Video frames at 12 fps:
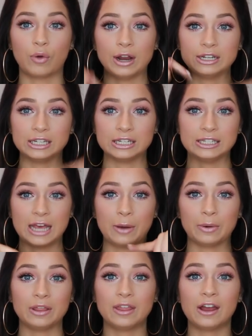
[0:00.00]
right
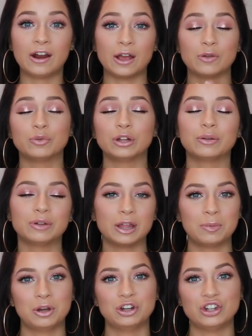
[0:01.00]
down there. I'd really,
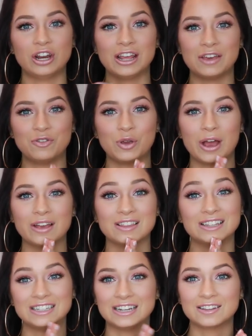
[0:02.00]
really appreciate it if you
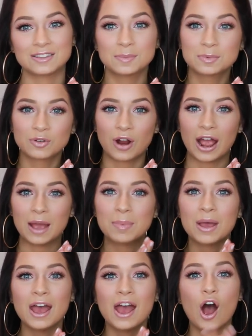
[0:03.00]
guys did
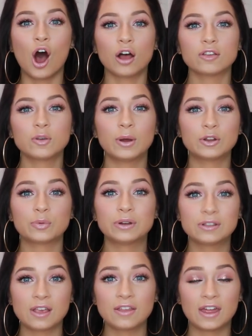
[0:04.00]
subscribe. Also, I just
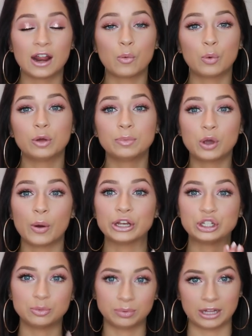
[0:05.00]
want to say that I will be
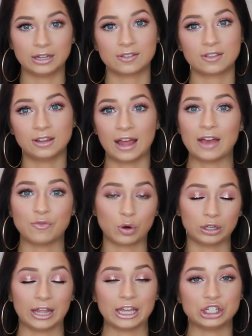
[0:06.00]
going to Playlist Live
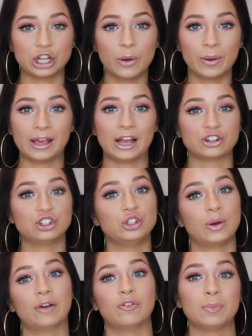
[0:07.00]
Orlando, and I actually
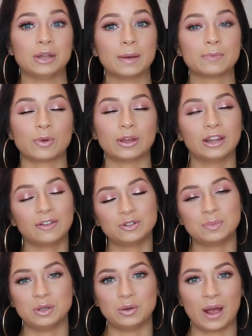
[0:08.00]
do have a meetup, so I'd
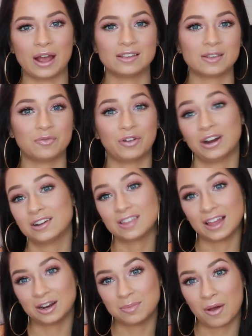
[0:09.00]
love to meet you guys. I'm very
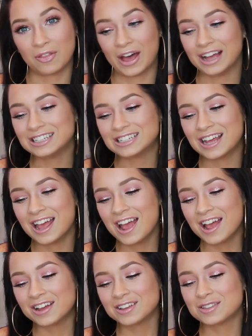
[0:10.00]
excited about that.
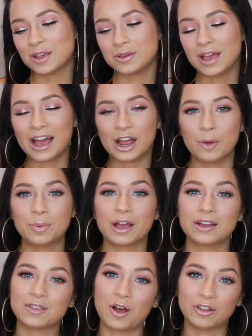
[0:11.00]
So yeah, I hope you
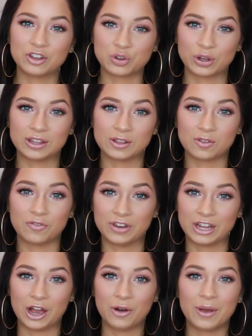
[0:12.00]
guys all enjoyed this
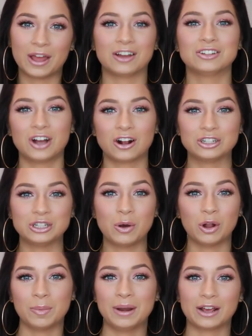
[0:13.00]
video, and I'll talk to you
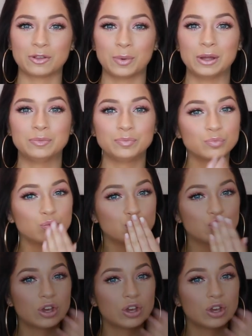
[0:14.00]
all in my next one.